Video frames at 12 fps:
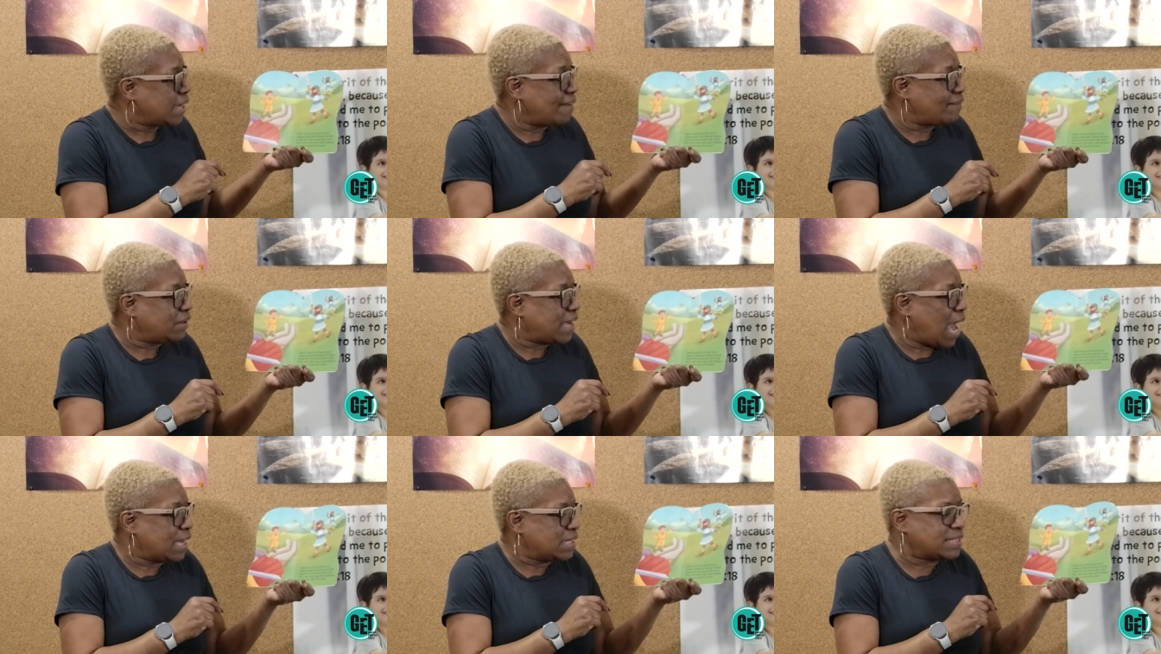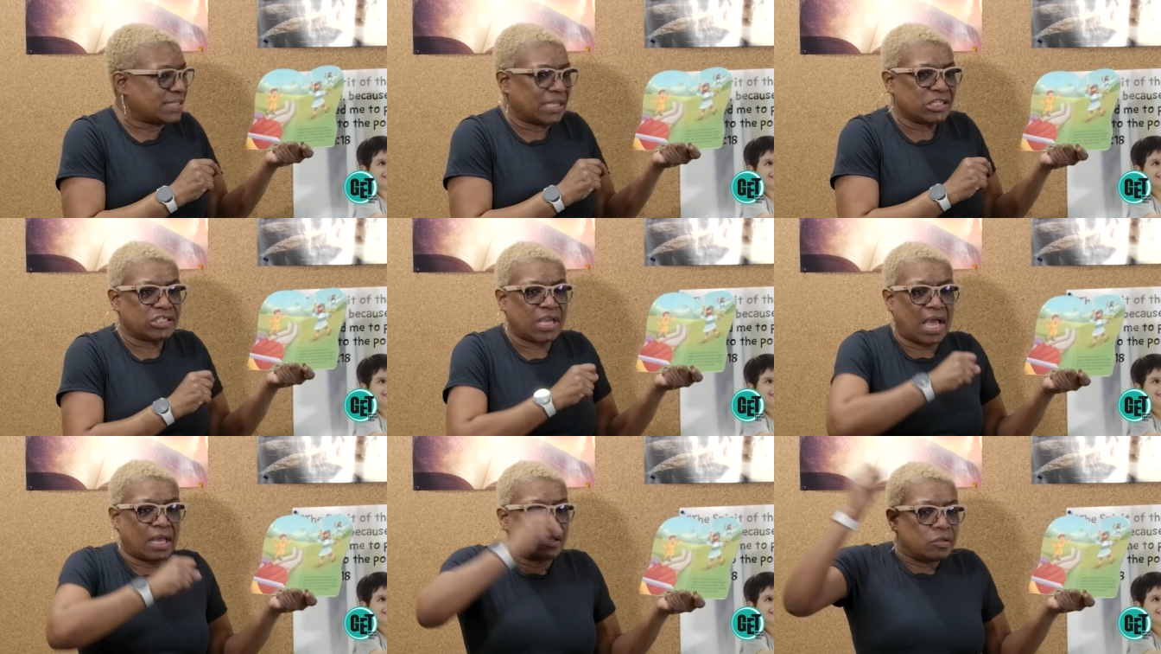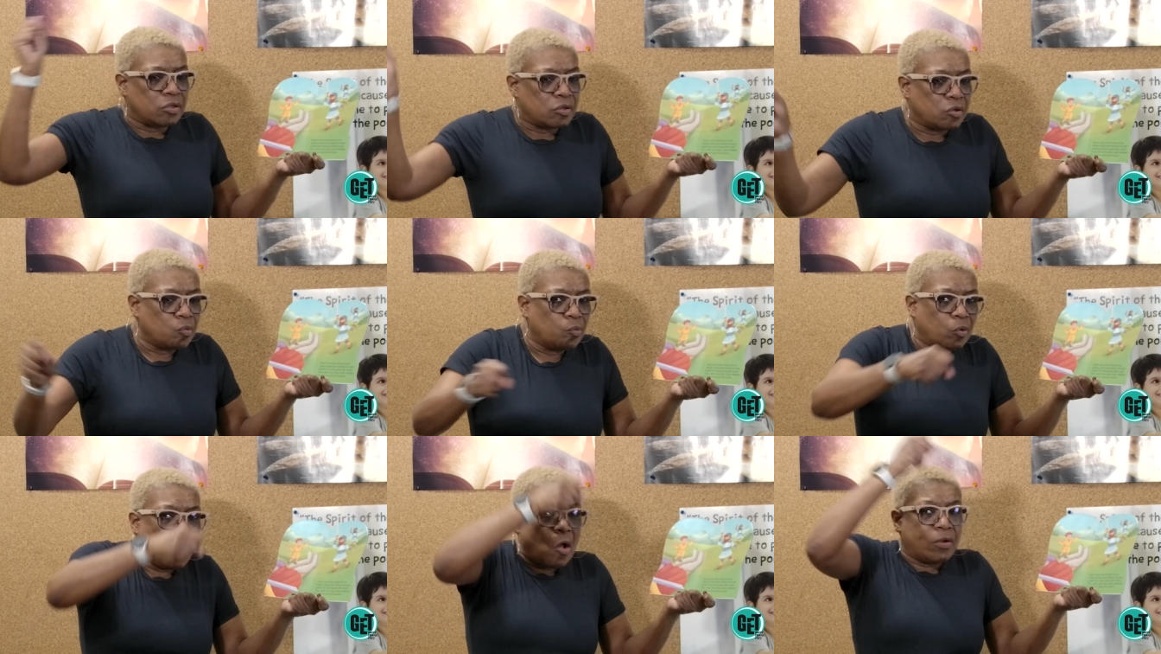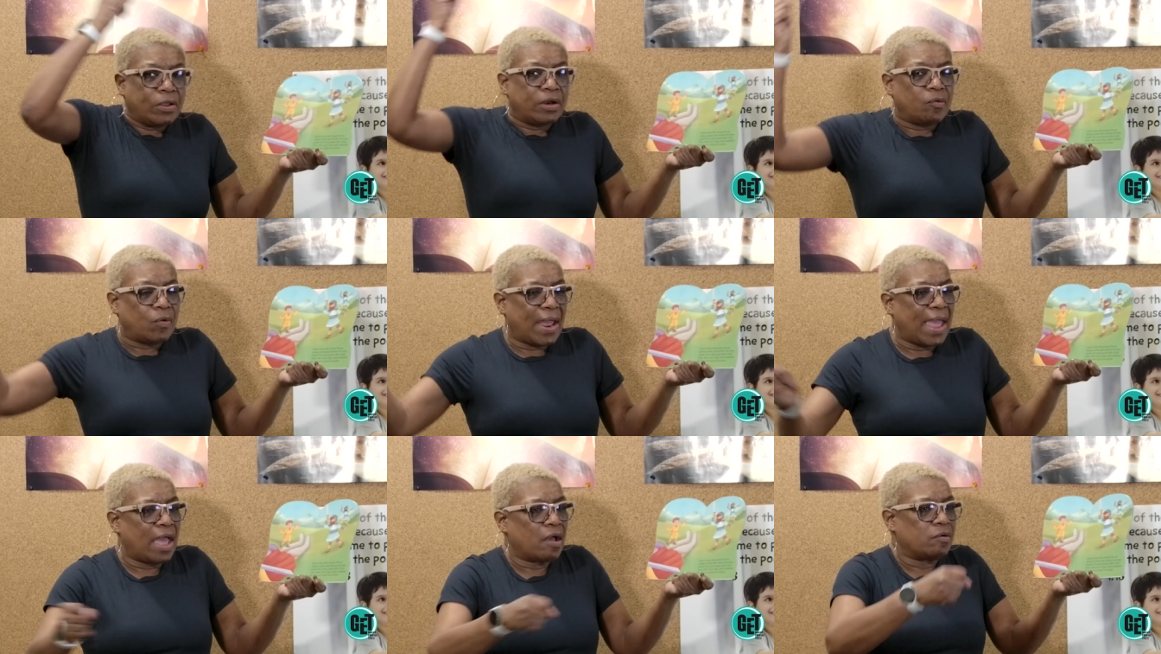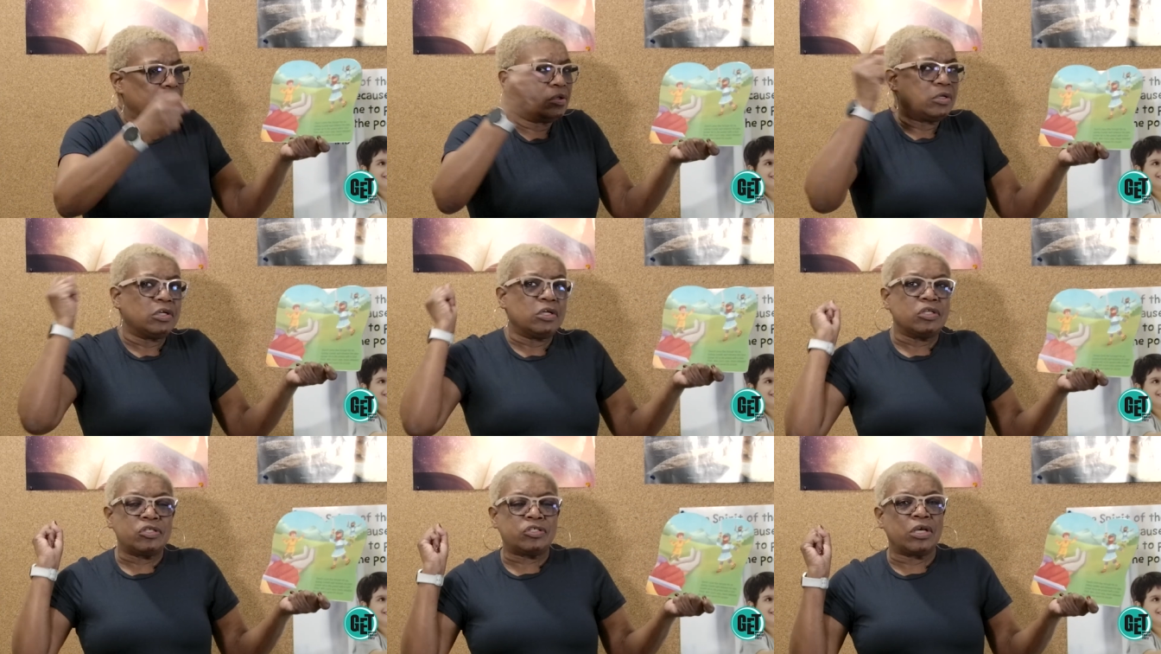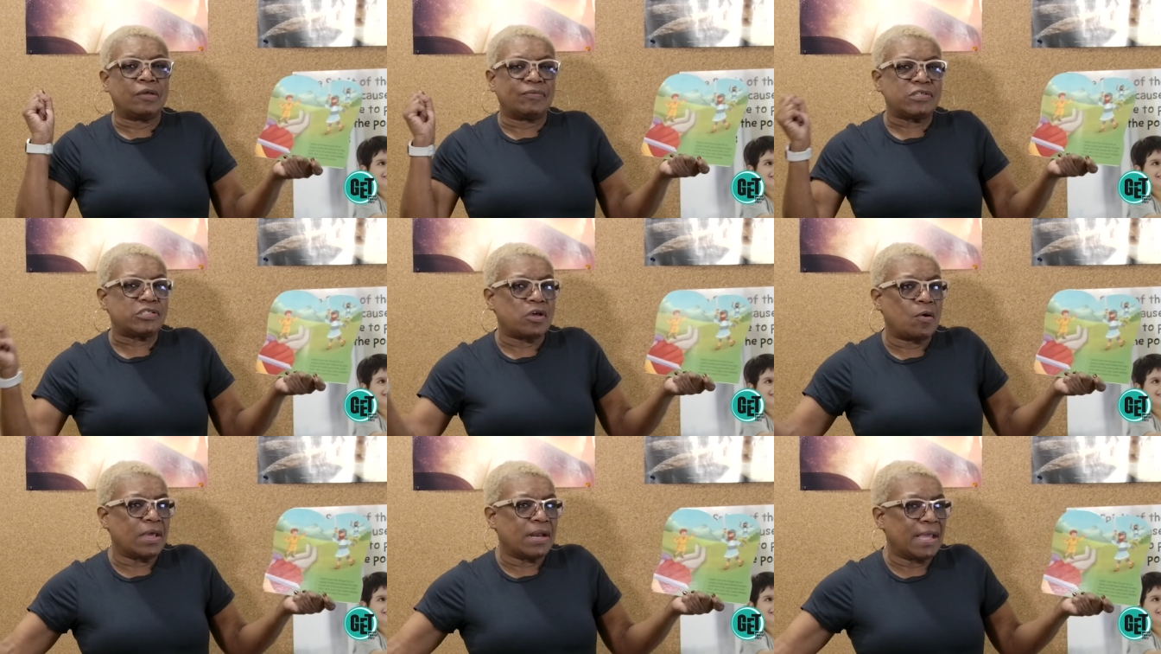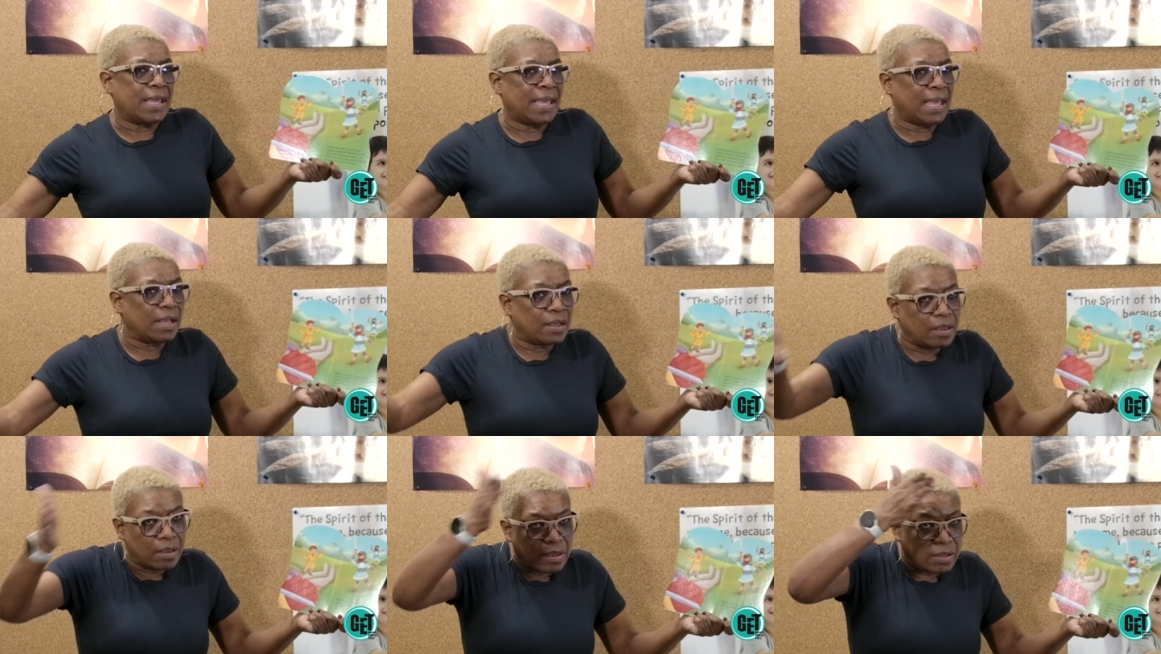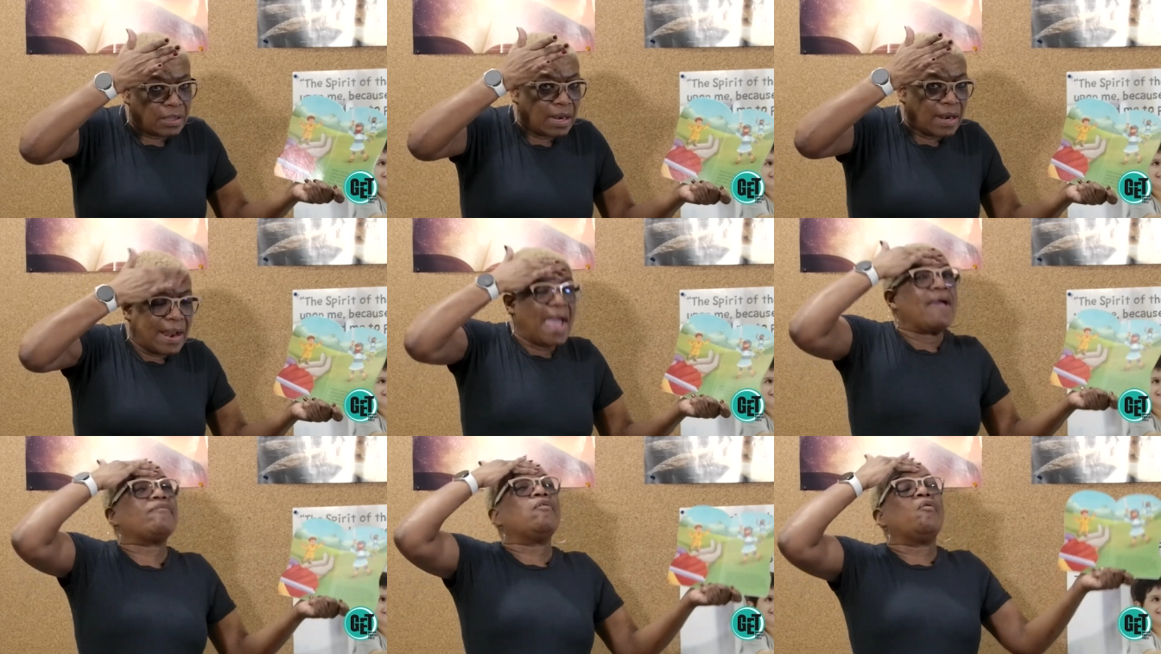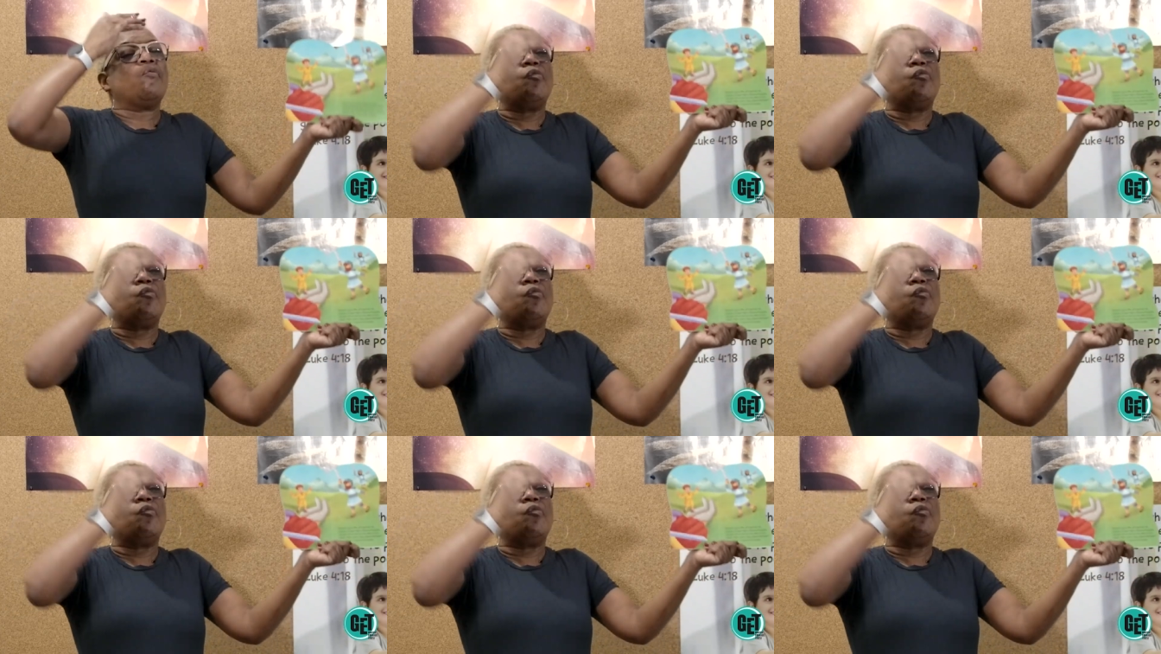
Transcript: David got his slingshot, rolled it around, took the stone, and it hit Goliath